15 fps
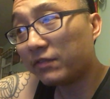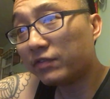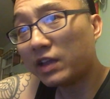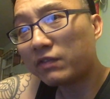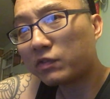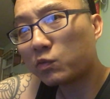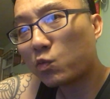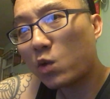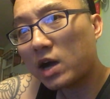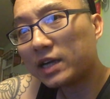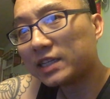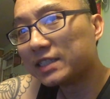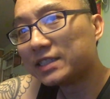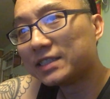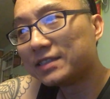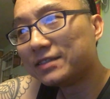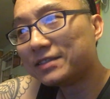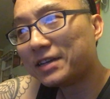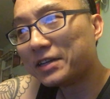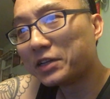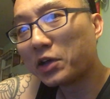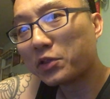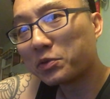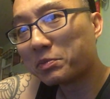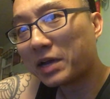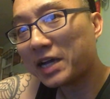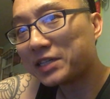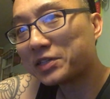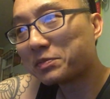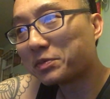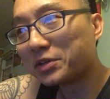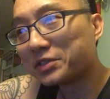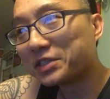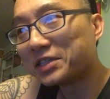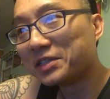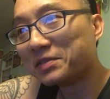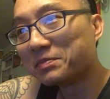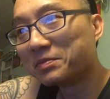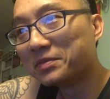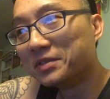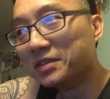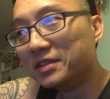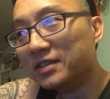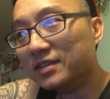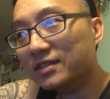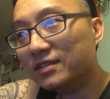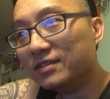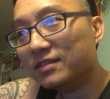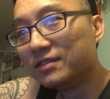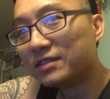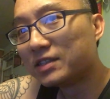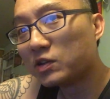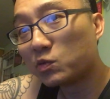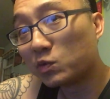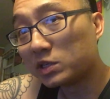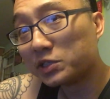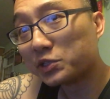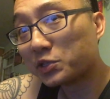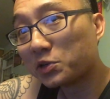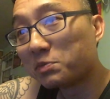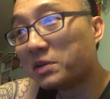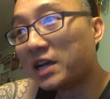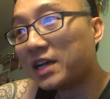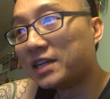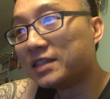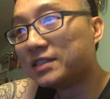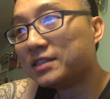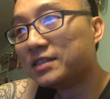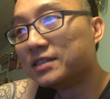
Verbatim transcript: I've never wanted another basketball team to win so bad